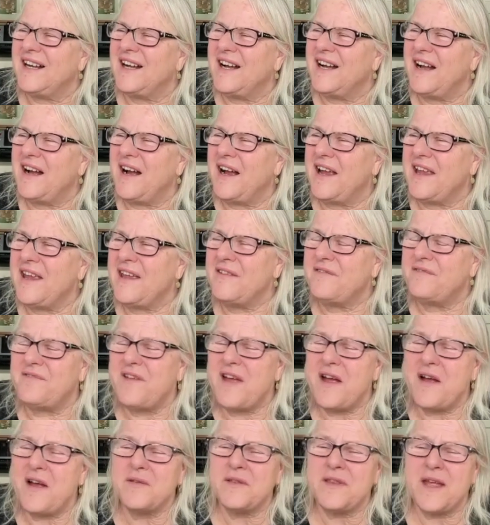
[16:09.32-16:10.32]
have
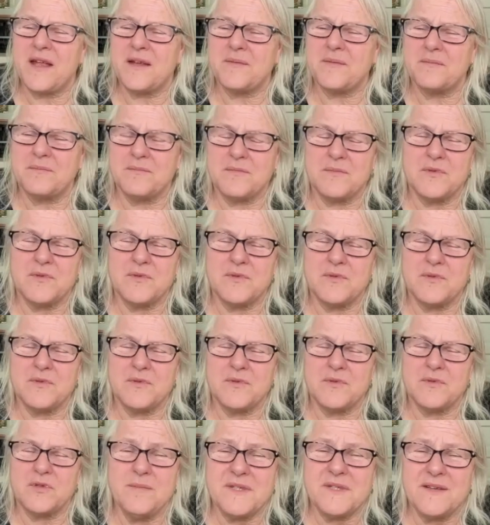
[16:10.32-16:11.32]
found that
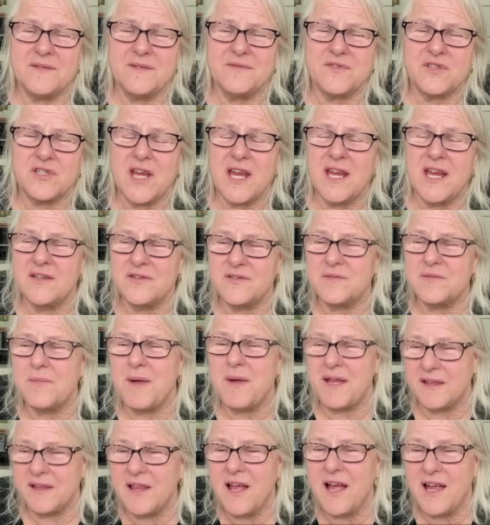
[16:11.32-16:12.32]
dreams have
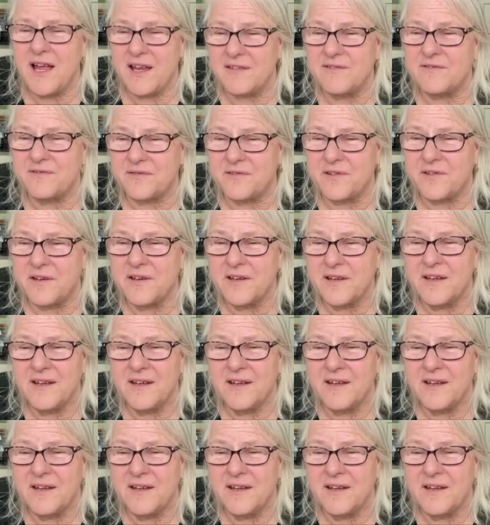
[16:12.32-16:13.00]
changed my life.